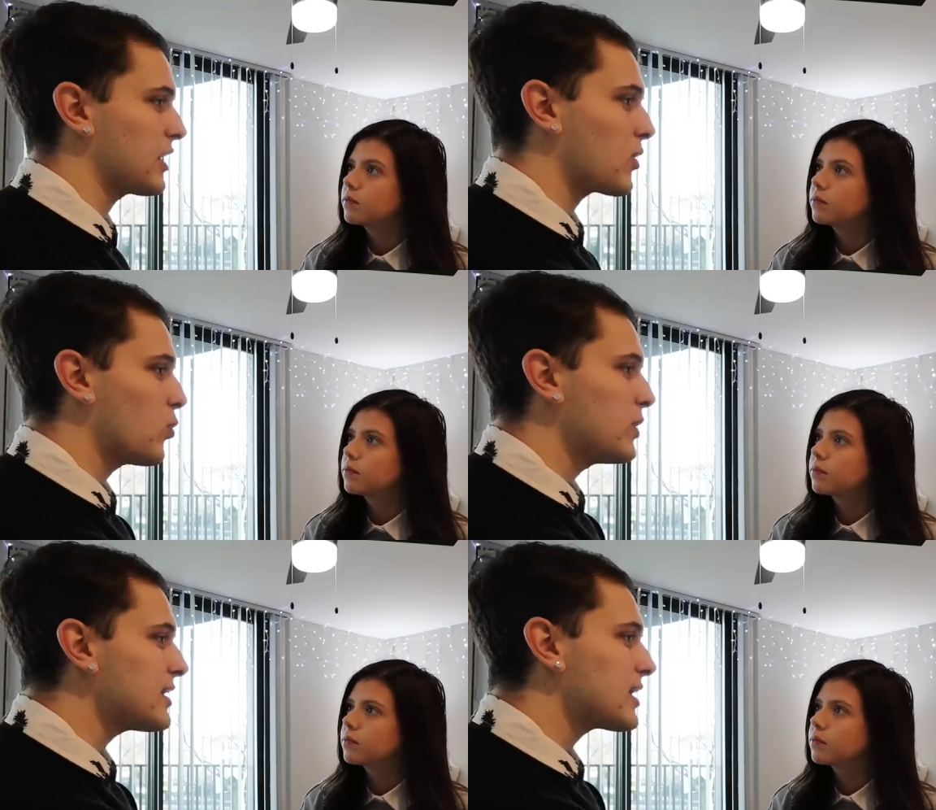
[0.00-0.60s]
Speaker 1: Like a
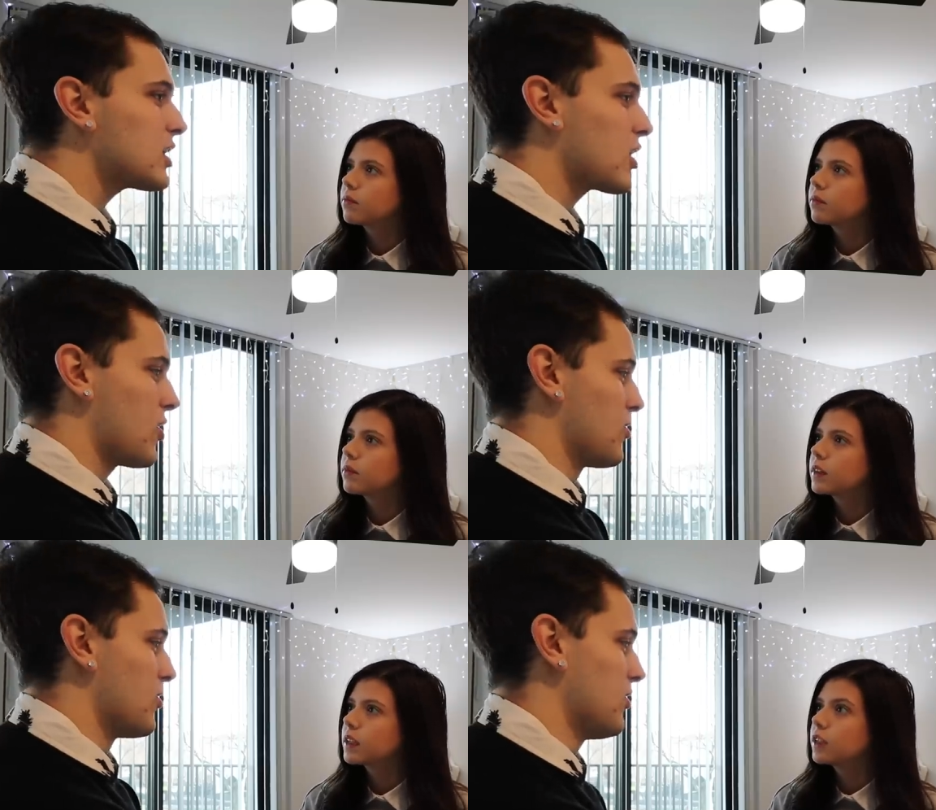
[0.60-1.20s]
week
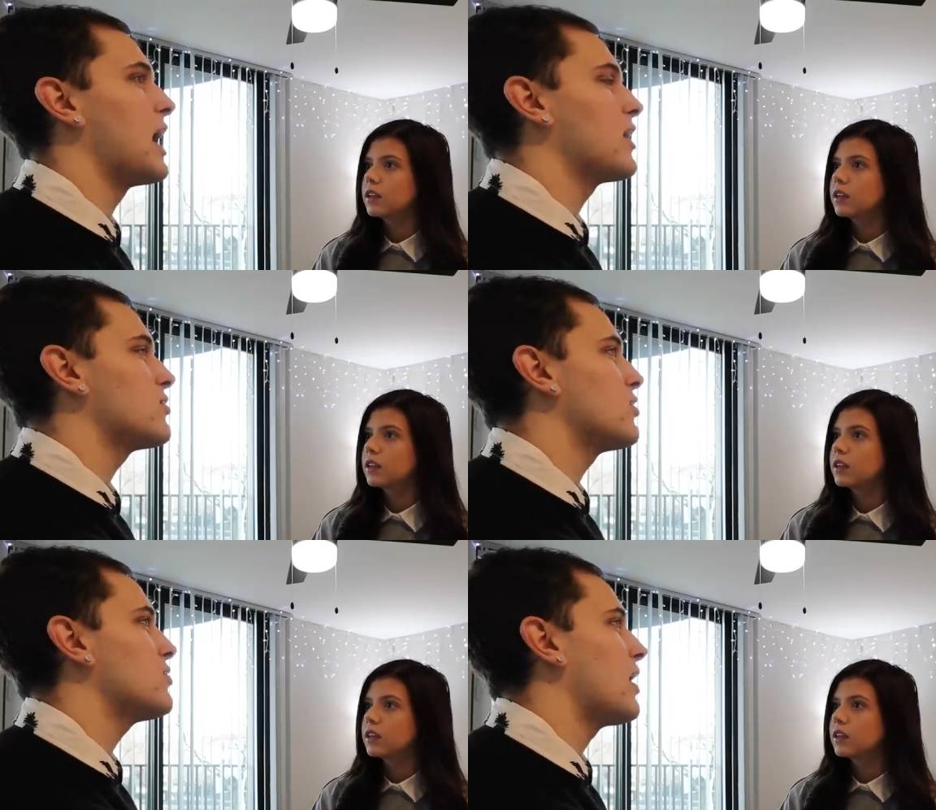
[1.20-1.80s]
ago. I don't
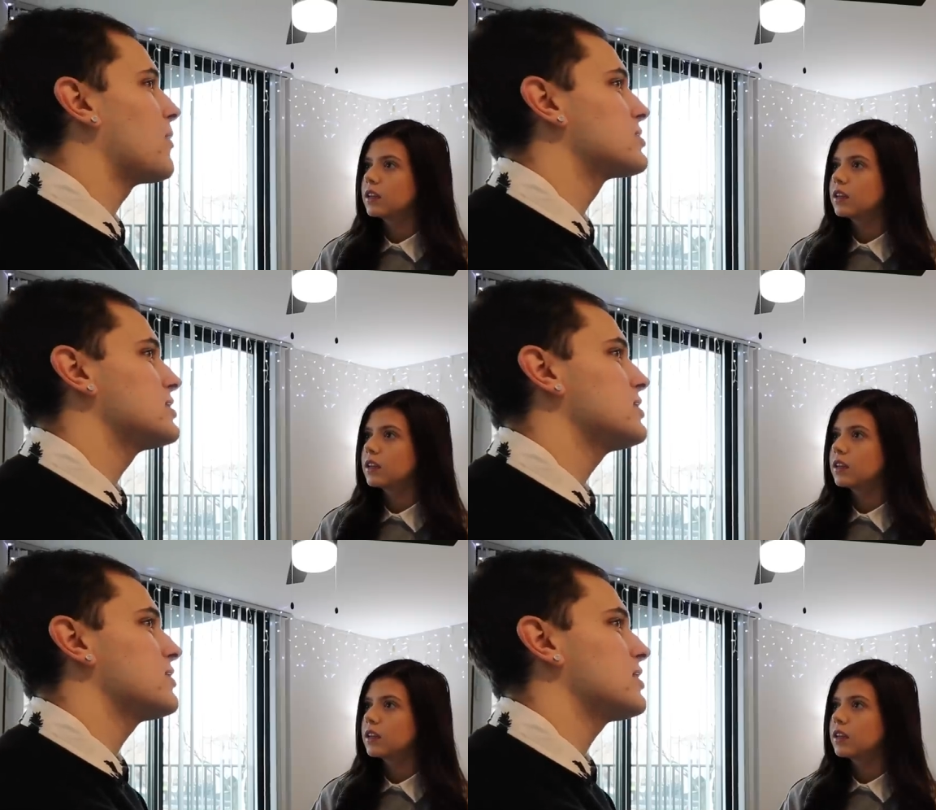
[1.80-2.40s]
know. I wasn't
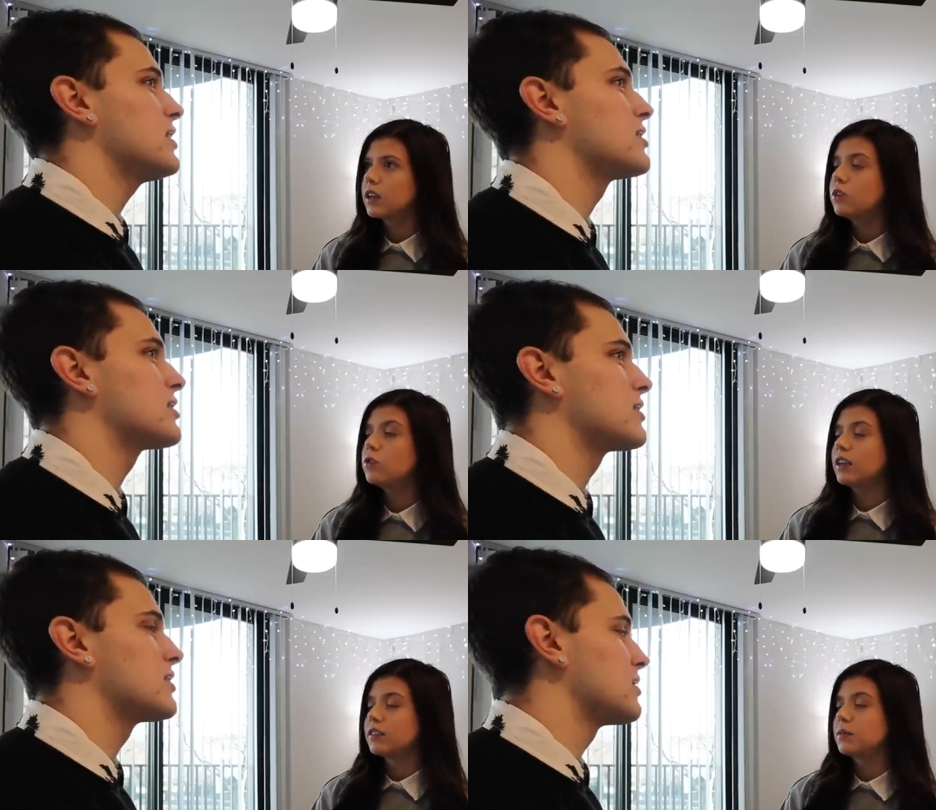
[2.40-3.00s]
even like. You
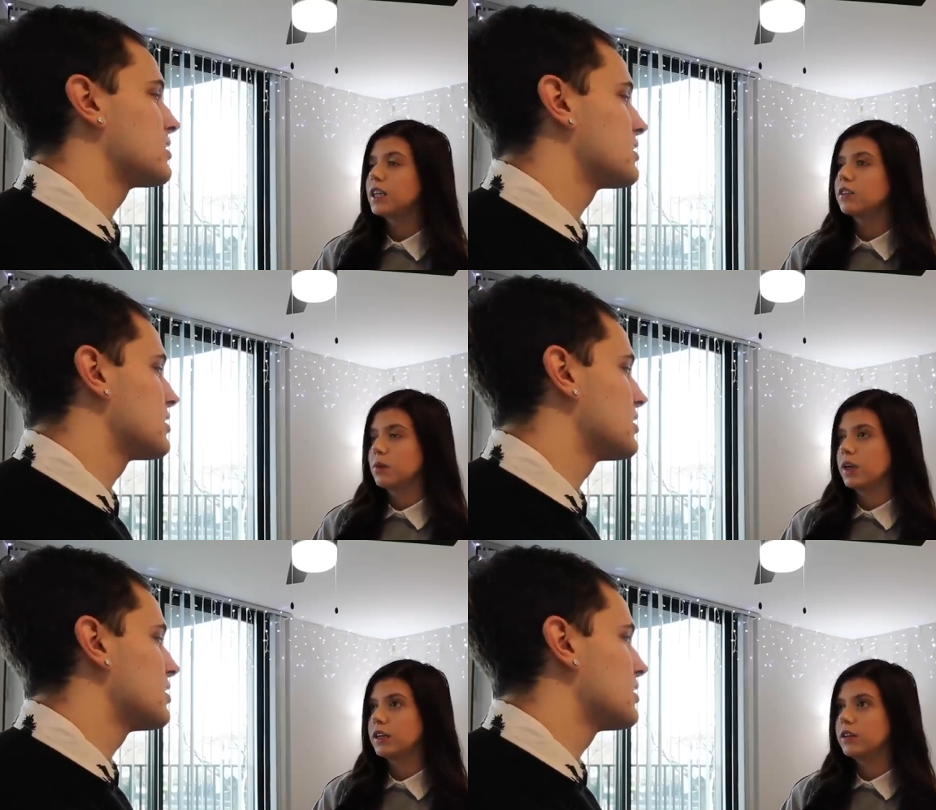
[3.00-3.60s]
got
Speaker 2: somebody else
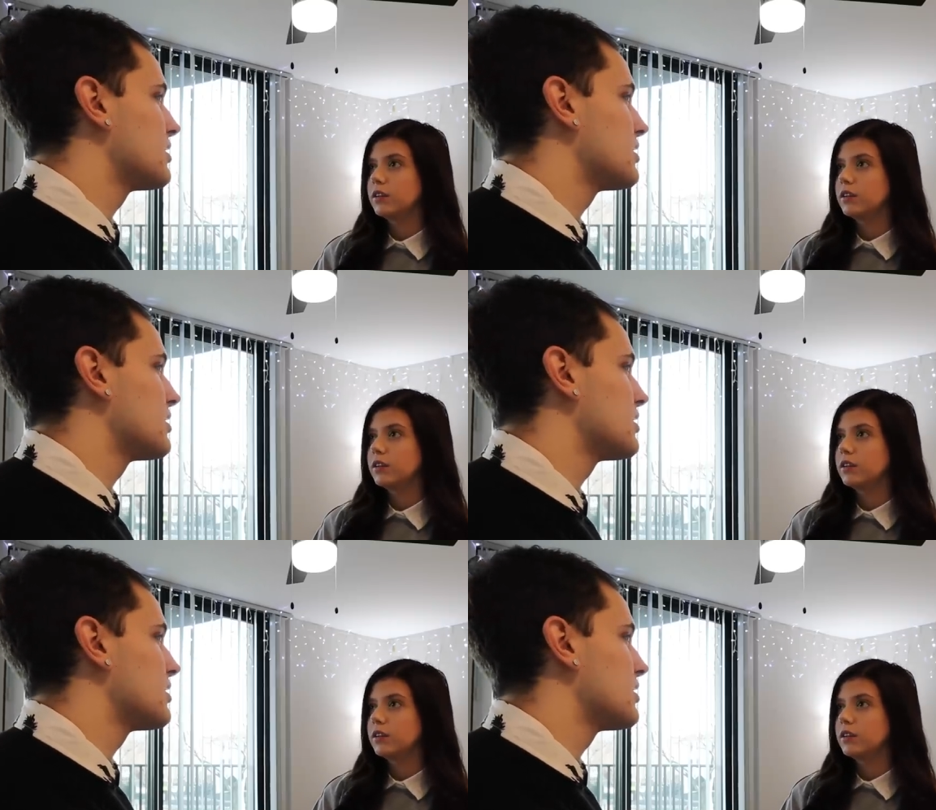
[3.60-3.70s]
pregnant.